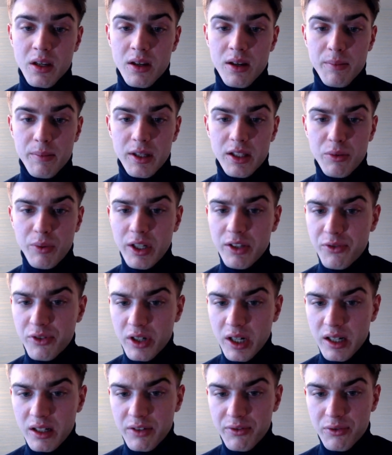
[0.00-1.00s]
But he went for
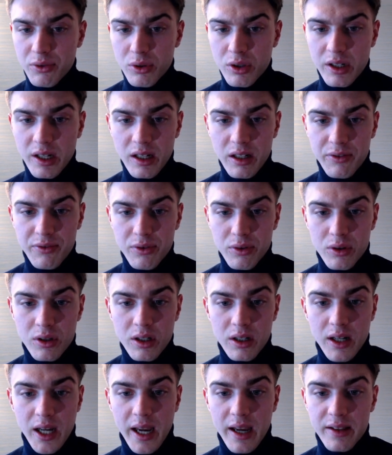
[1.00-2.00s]
knight
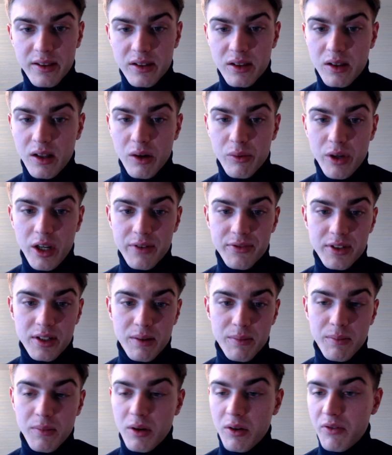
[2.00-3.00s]
e4, and now we have
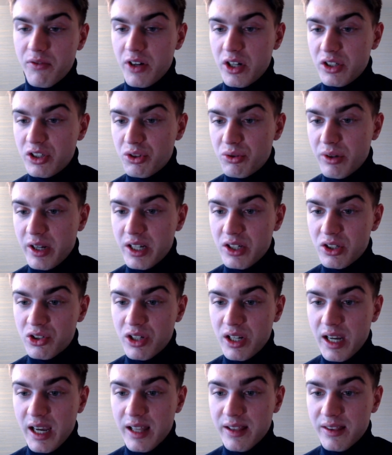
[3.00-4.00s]
some very strange
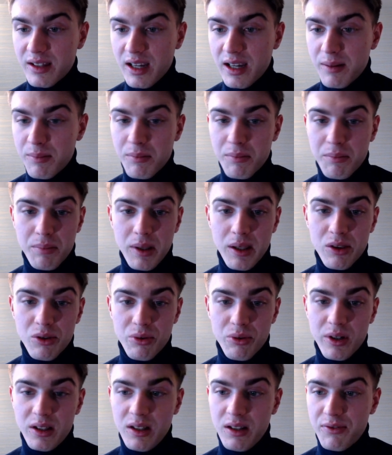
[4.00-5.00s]
endgame,
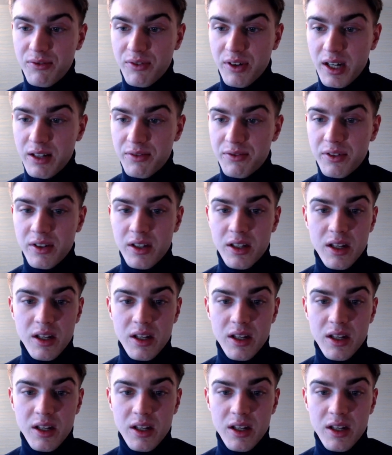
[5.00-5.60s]
b3, d5,